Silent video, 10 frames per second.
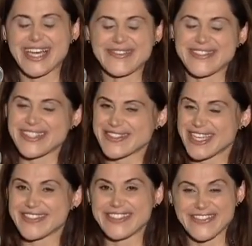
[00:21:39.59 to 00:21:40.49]
um,
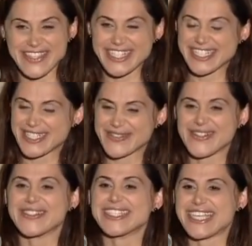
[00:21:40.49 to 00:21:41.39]
sometimes the fetuses
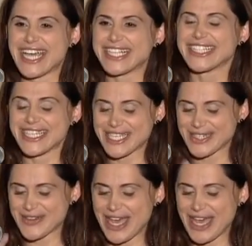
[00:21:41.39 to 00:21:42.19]
won't exactly, you know,